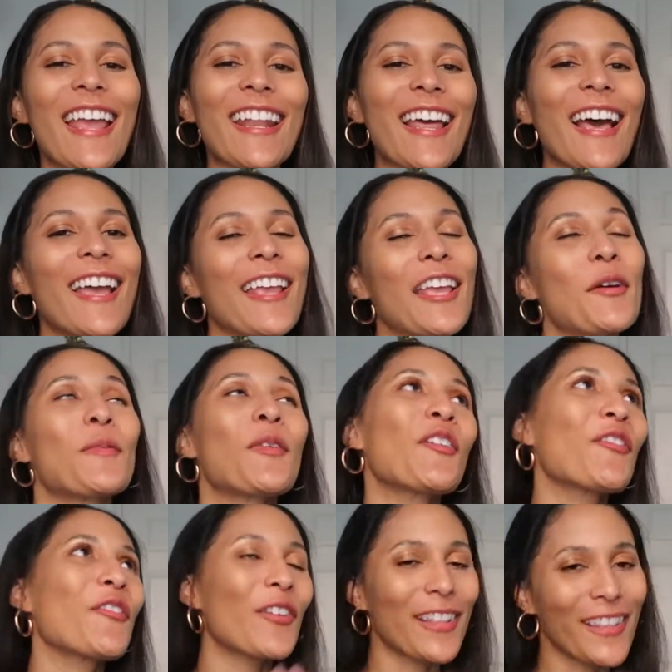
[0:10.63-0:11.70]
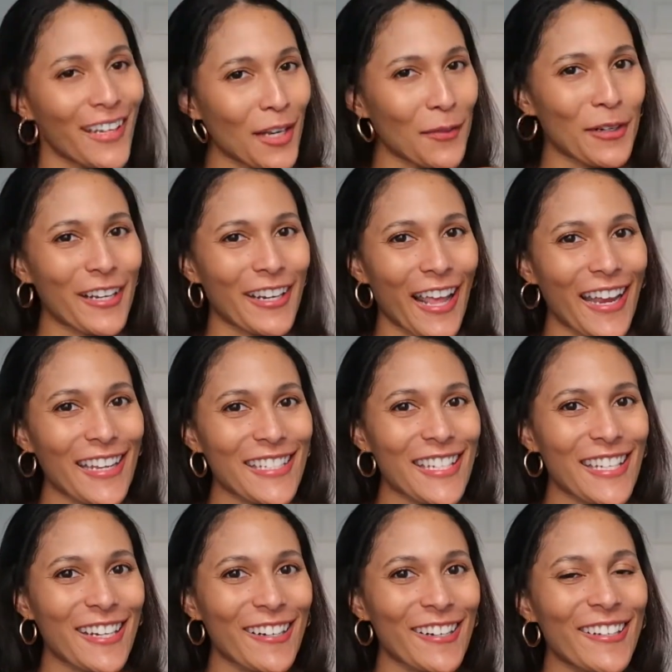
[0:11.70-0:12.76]
and I am your friendly neighborhood I
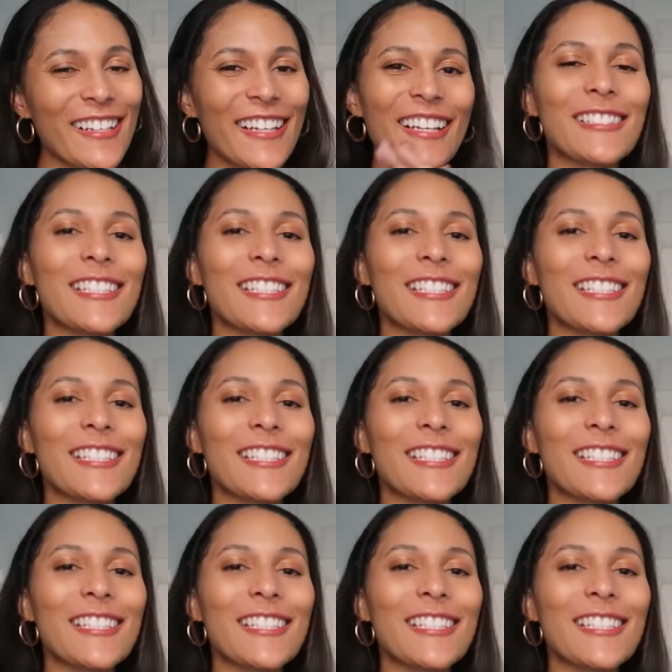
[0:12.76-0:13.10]
T girl.